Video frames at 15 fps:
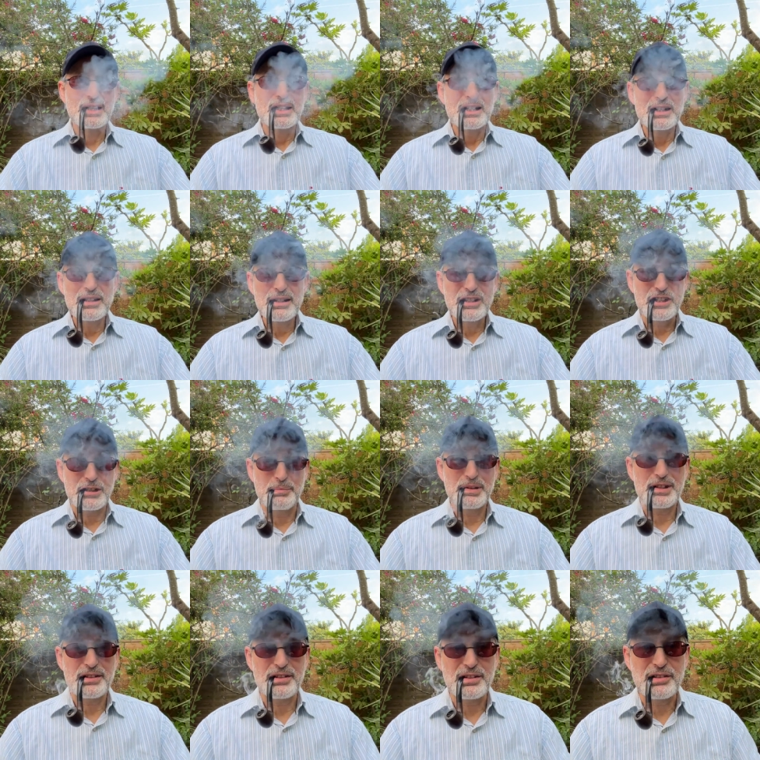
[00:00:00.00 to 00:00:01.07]
English
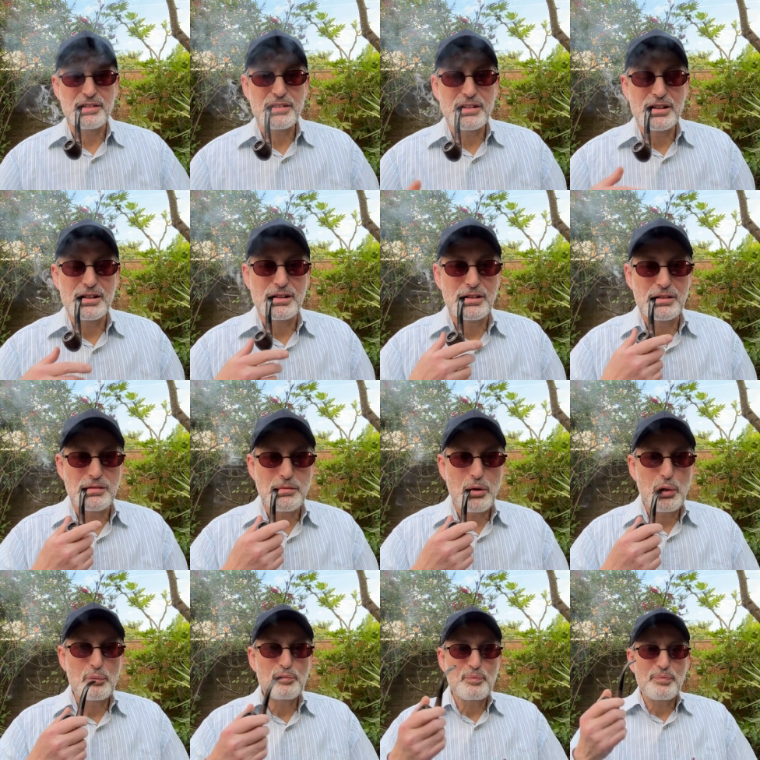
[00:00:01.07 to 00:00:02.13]
mixtures are
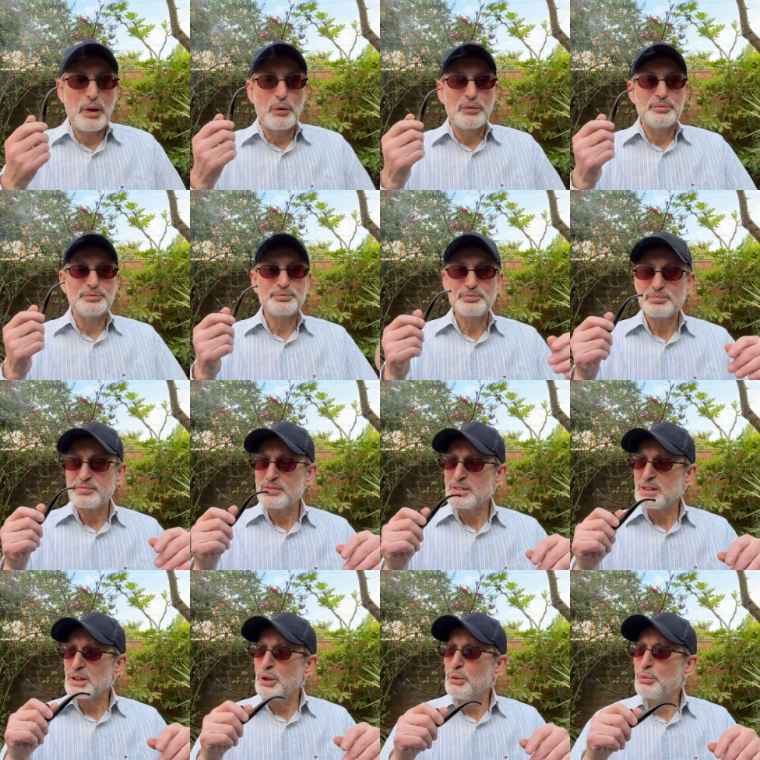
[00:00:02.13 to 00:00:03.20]

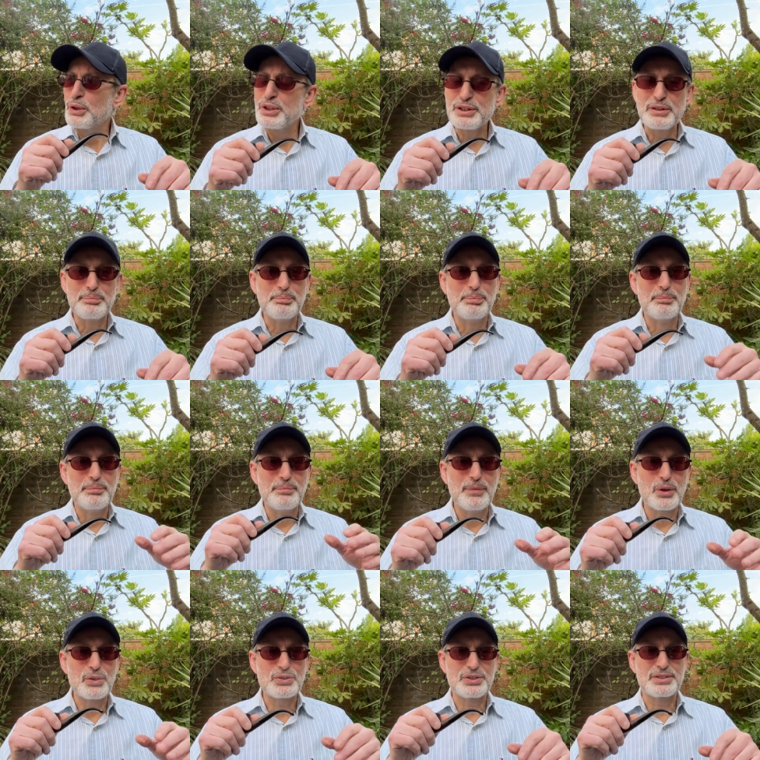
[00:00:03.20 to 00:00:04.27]
one of the
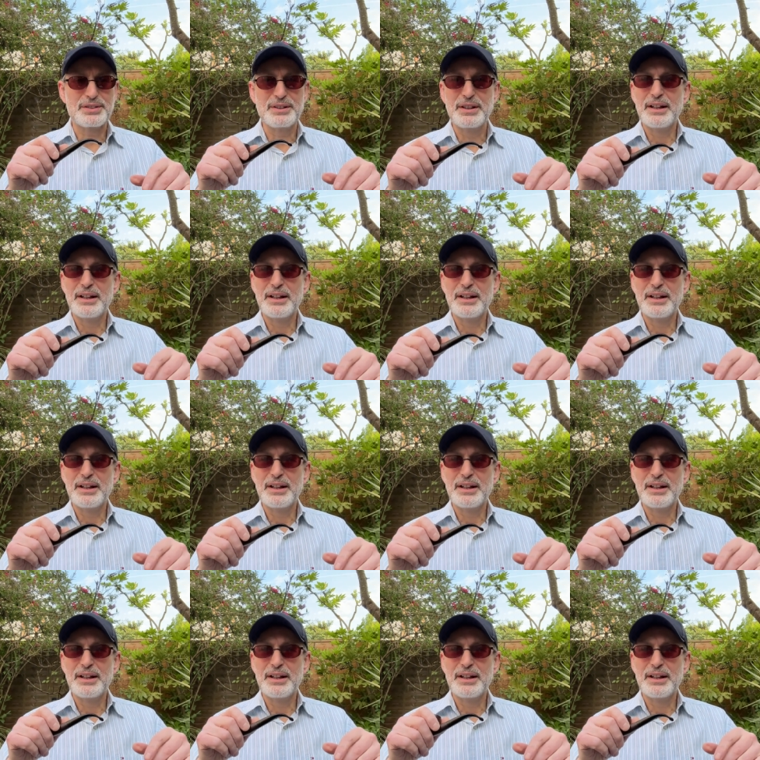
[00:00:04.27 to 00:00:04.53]
most